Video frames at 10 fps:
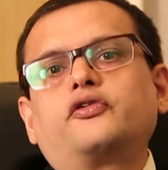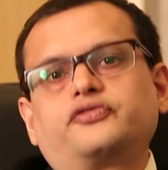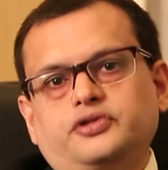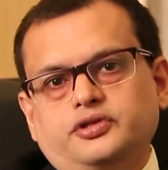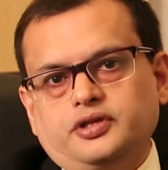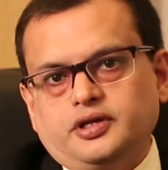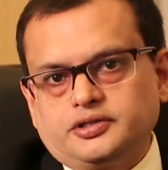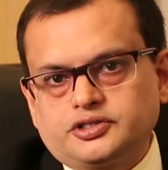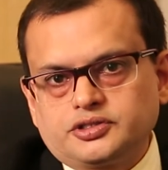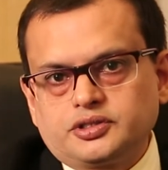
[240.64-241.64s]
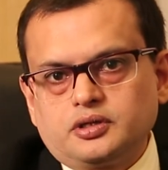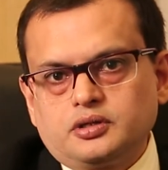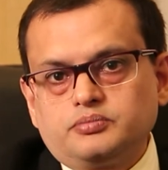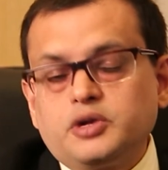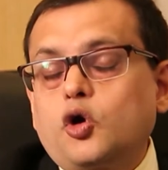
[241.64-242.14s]
of the things
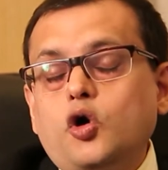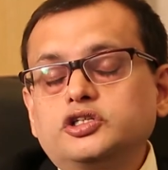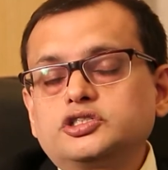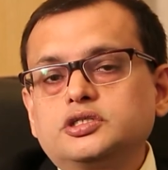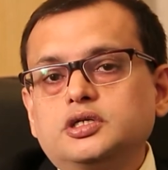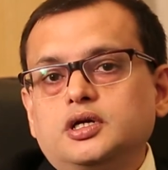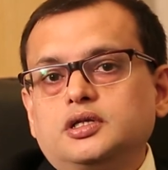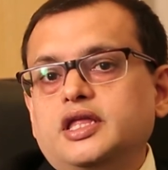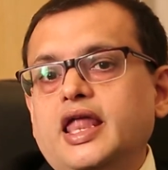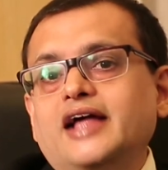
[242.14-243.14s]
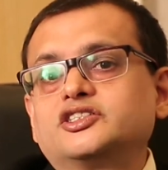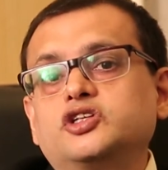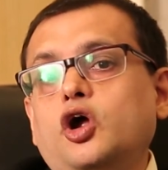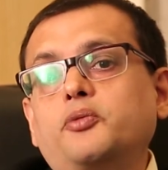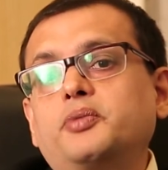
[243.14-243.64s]
because there has
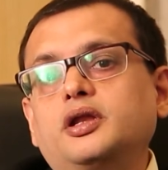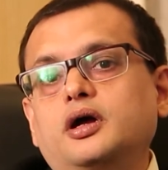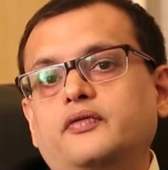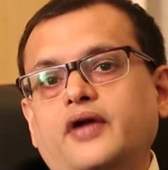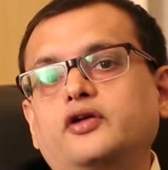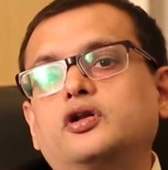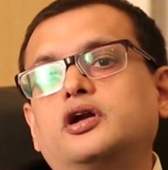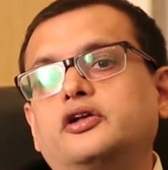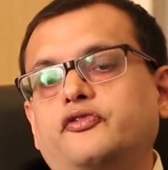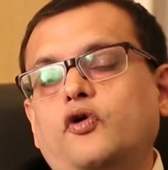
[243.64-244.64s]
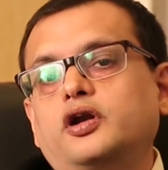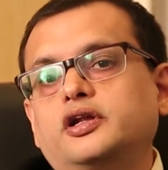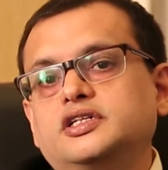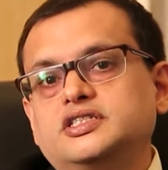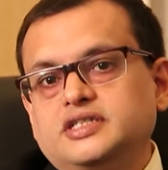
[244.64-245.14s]
not been a regular default
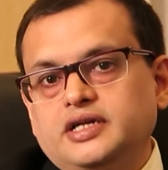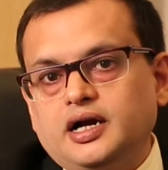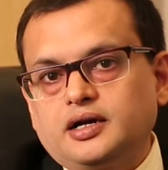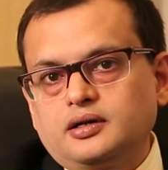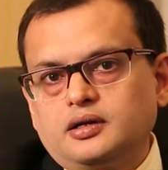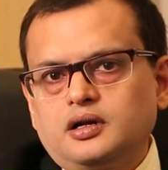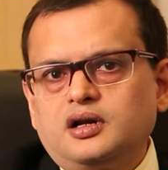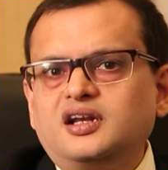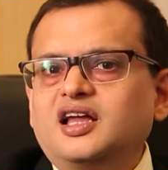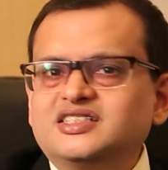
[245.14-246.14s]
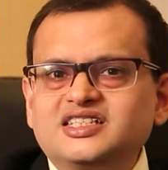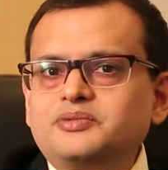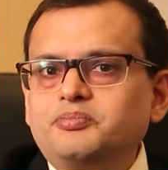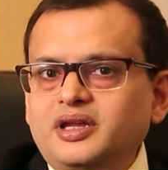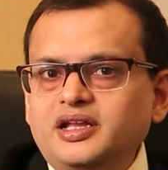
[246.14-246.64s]
in this regard. Does
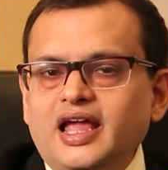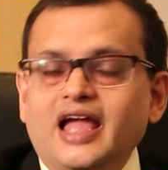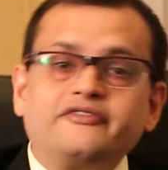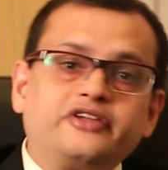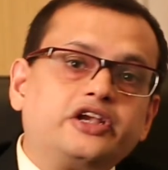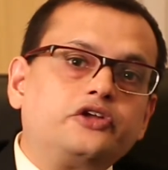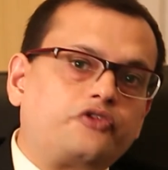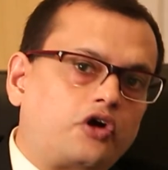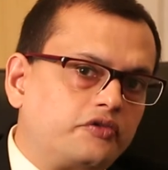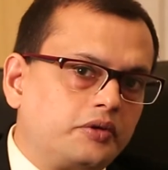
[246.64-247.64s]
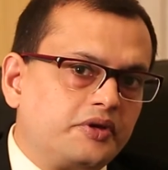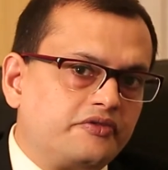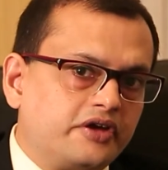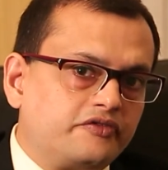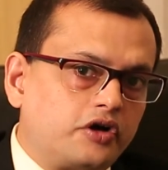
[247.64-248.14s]
it mean every default will be
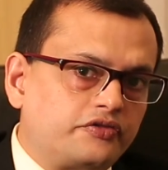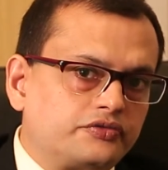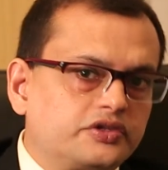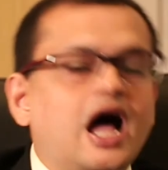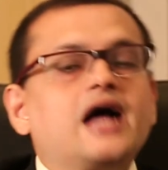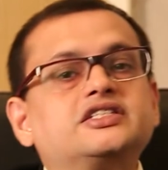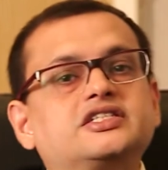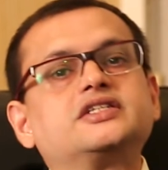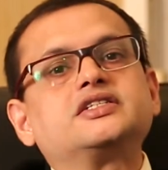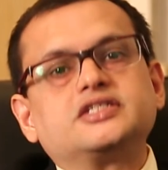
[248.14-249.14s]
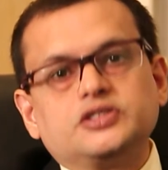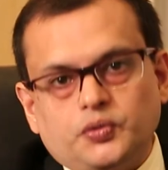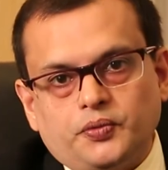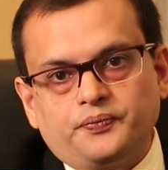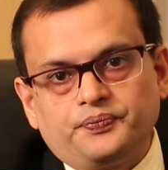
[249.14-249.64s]
waived off? The answer is
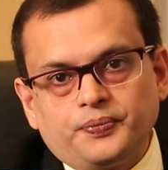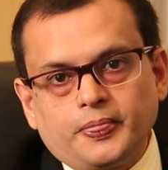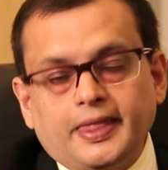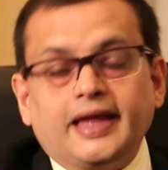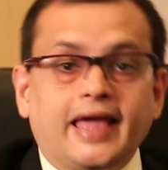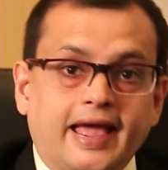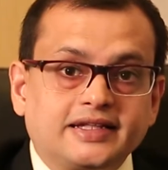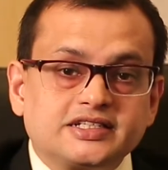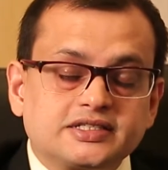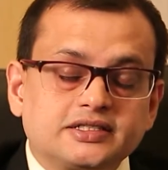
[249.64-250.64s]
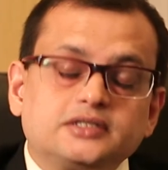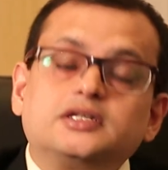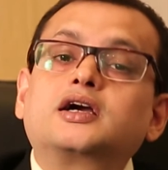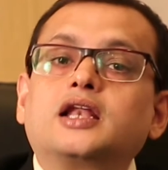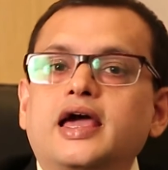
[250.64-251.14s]
no, and hence
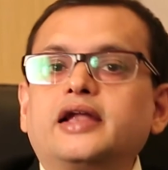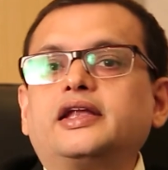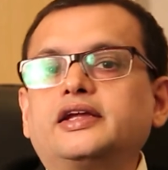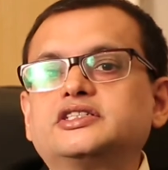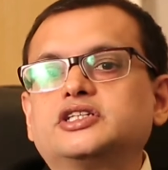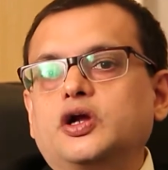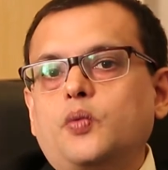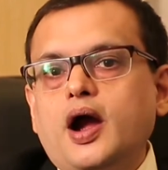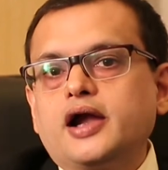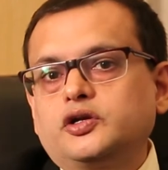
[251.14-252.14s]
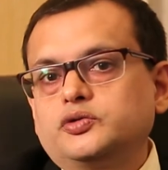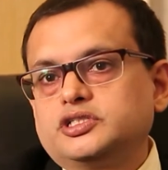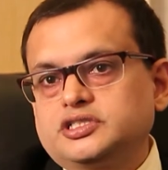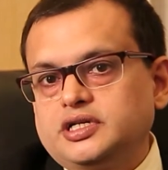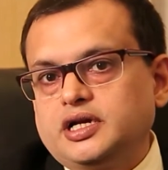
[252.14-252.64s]
the clarity is required to
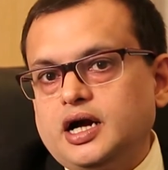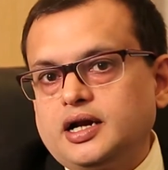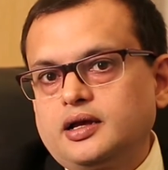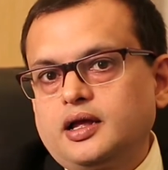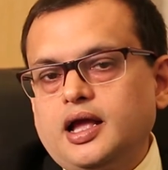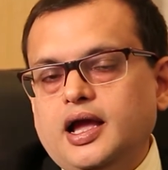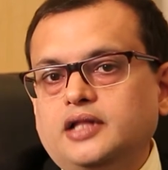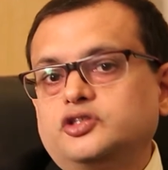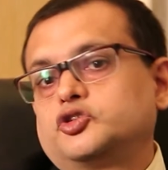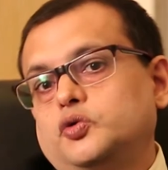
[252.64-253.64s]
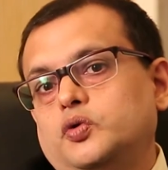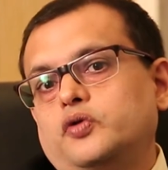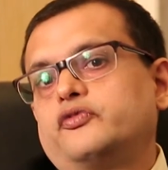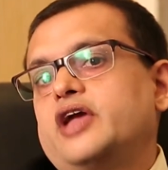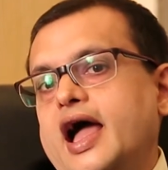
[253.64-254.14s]
this regard, and so
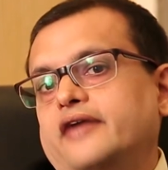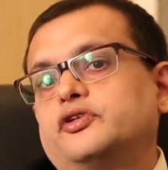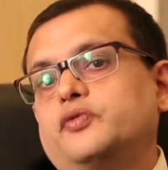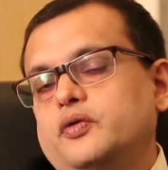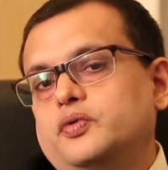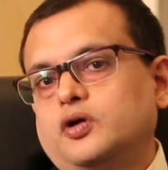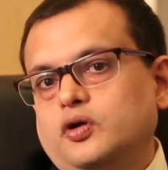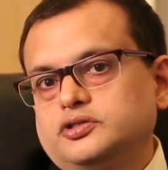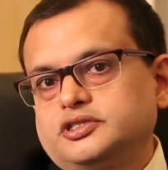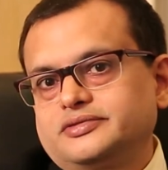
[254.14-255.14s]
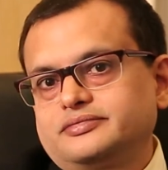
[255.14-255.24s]
we have the waiver clause.